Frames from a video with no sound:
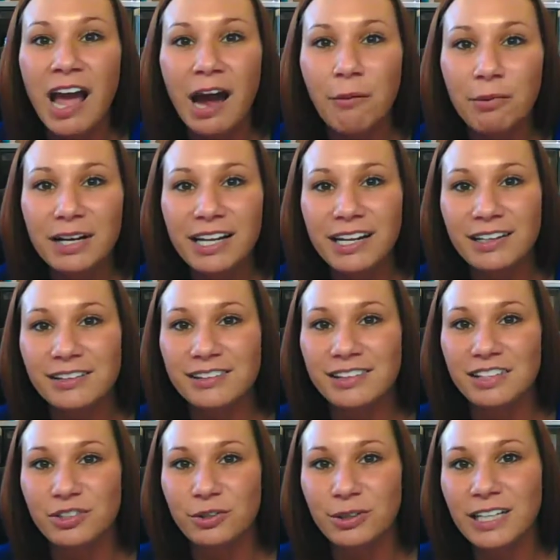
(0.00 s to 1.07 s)
I went ahead and
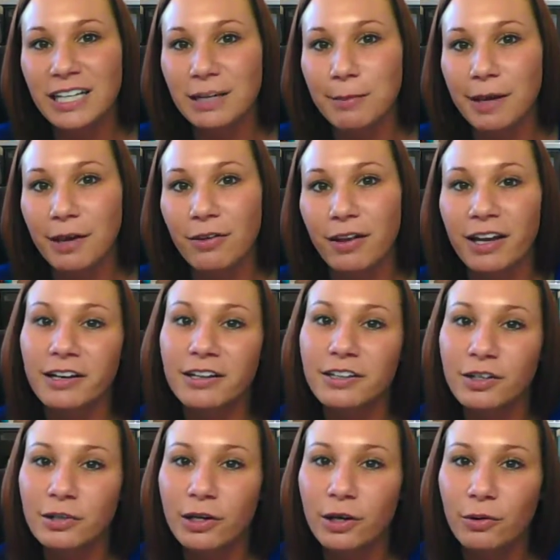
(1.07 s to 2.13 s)
sent you an email
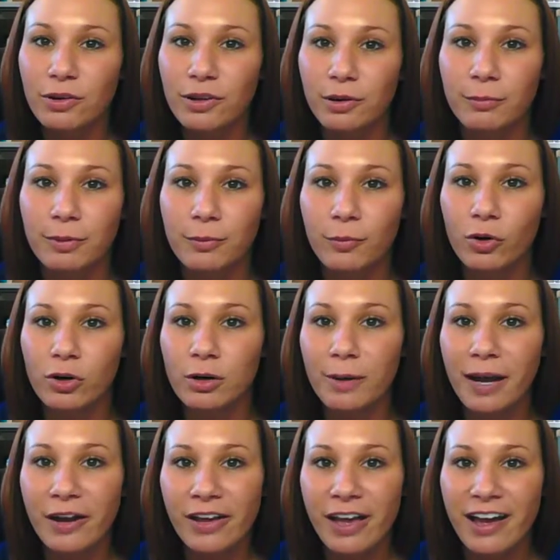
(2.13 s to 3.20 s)
letting you know a little bit more
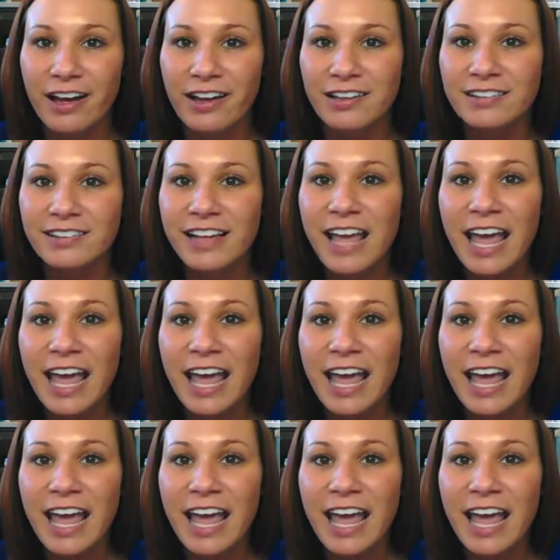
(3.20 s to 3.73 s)
about us